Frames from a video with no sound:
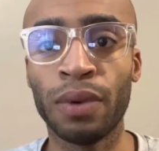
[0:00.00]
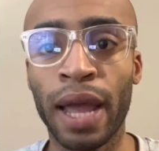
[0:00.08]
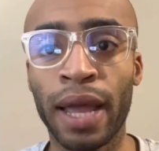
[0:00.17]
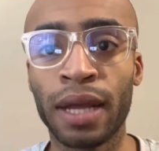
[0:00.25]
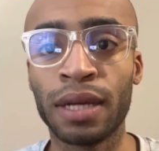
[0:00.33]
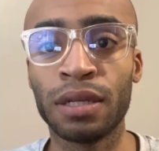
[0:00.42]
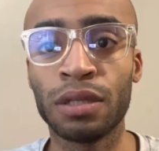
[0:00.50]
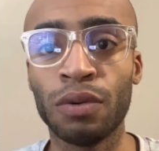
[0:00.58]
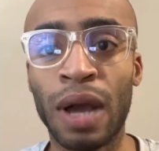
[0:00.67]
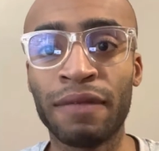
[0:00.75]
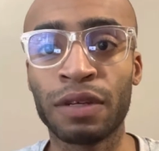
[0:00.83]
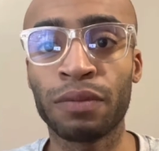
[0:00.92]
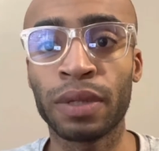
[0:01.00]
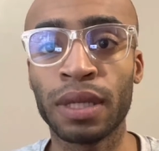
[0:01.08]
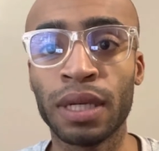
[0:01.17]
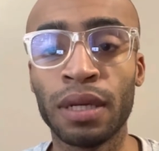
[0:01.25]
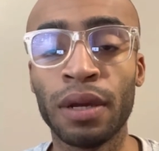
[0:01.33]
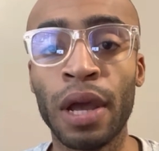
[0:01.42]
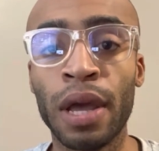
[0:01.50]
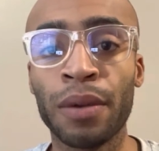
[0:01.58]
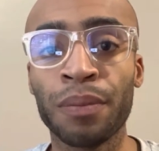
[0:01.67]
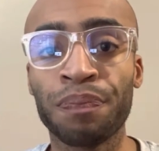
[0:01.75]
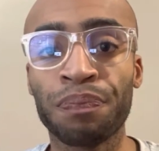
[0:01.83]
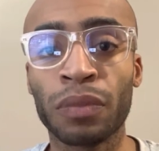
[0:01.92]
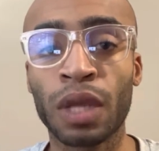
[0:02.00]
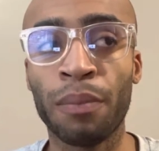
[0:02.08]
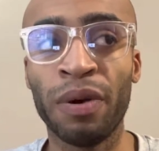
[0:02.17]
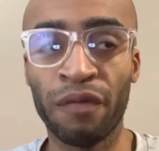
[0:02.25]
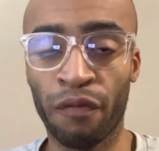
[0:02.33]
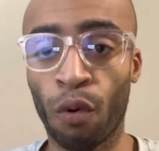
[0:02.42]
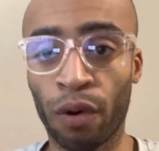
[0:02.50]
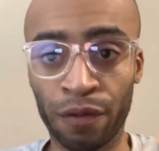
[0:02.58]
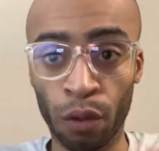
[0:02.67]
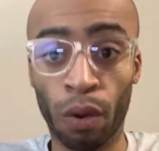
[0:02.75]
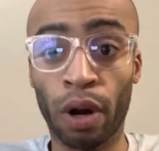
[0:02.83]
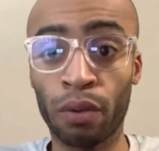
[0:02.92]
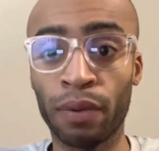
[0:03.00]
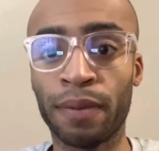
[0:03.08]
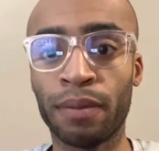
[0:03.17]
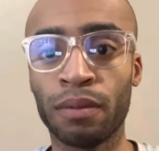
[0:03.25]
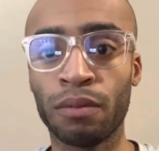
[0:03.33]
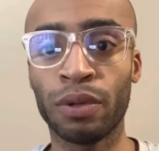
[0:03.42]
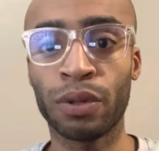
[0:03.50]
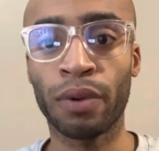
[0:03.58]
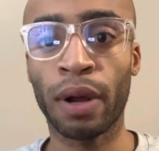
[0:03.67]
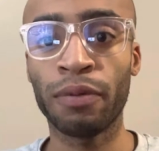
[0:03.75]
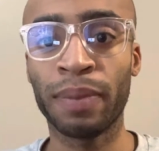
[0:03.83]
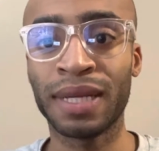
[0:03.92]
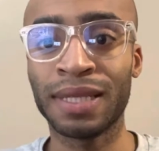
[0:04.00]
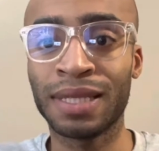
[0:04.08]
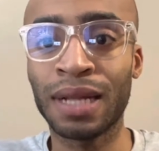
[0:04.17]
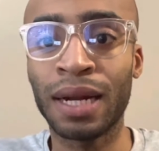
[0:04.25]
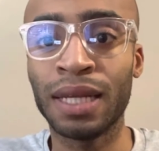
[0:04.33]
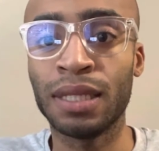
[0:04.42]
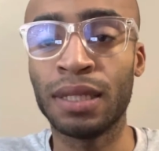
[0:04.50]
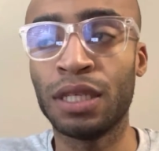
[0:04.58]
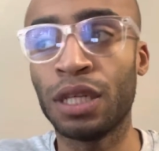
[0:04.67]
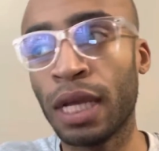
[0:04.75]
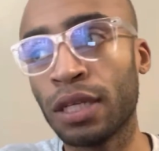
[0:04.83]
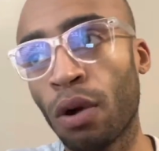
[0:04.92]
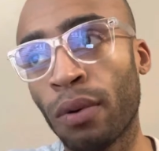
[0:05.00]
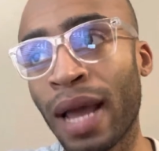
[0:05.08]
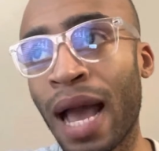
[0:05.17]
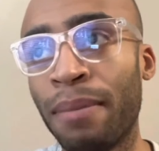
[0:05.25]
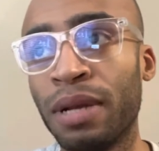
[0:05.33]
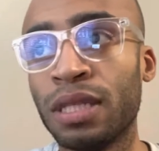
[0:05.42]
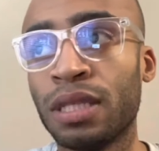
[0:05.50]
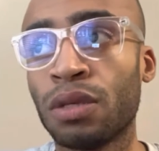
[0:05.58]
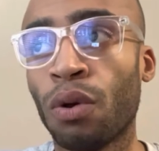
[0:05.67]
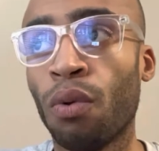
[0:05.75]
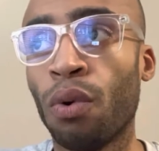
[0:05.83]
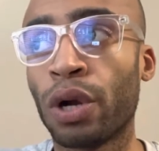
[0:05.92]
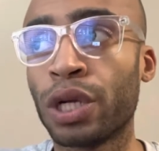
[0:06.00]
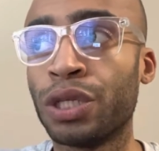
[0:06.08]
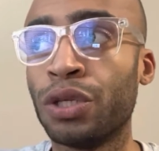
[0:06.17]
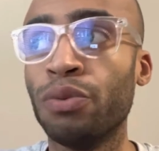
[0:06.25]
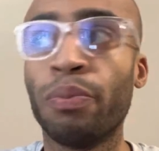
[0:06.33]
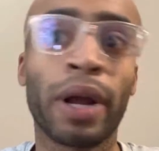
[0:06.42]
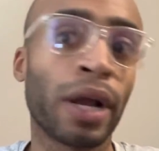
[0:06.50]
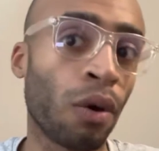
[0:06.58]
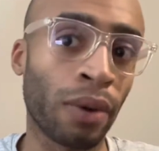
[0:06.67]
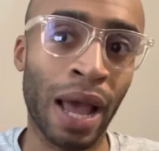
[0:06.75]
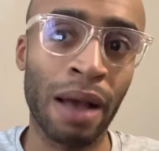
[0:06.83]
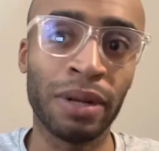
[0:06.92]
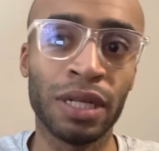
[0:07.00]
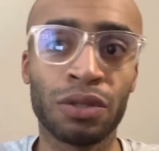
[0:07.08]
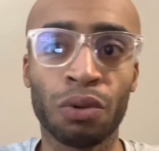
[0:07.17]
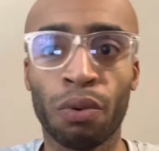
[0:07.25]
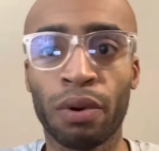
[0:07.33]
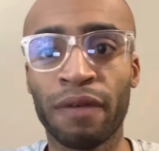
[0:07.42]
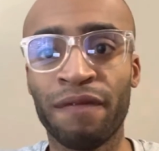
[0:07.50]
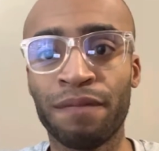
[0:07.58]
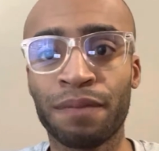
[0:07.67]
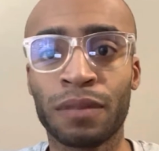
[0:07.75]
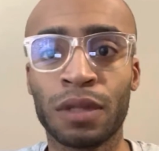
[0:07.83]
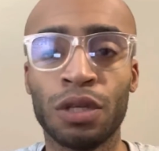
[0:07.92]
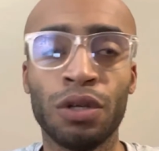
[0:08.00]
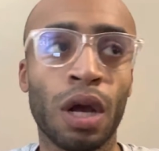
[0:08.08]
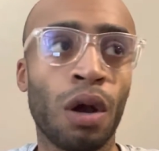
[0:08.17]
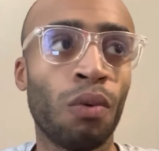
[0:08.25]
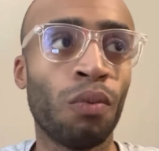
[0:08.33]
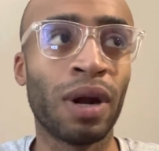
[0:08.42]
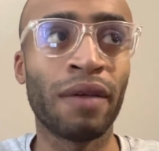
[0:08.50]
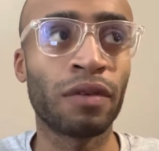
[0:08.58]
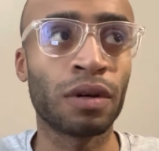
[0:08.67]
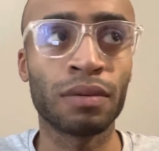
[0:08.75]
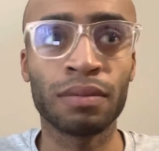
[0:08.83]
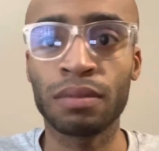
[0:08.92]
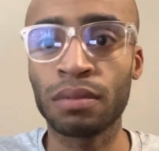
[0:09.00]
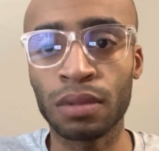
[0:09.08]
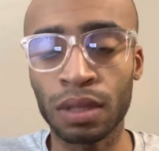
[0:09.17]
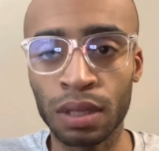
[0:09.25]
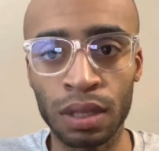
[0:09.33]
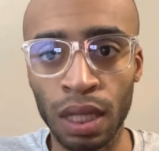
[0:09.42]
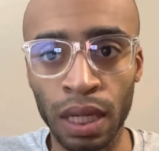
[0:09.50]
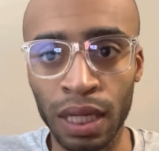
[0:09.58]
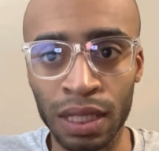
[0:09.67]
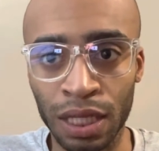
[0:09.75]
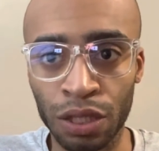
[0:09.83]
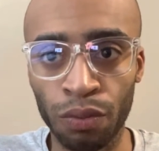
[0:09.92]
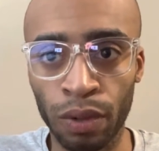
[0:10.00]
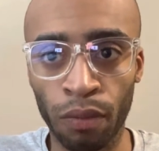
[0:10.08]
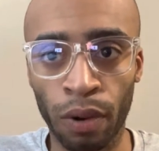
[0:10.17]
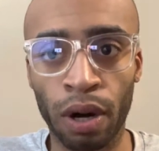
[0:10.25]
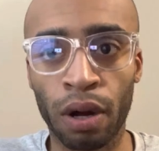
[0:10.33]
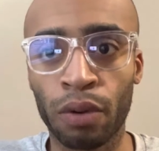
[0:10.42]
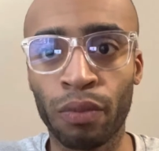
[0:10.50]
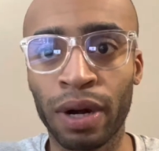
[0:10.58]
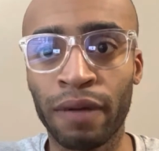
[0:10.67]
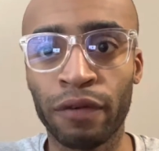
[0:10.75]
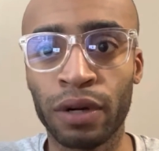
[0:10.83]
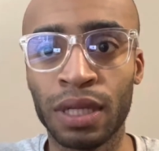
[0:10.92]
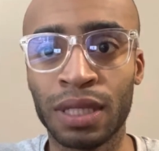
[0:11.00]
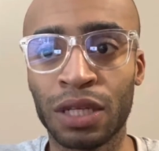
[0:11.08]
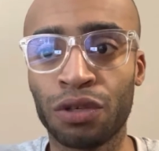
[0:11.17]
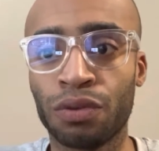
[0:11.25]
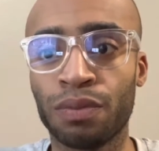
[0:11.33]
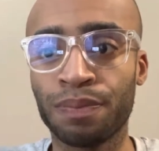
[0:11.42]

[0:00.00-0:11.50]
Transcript: and you have to really put forth the work with growth, because it's not easy to change old habits or to break old habits, or whatever it is that you want to work on, or whatever it is that you're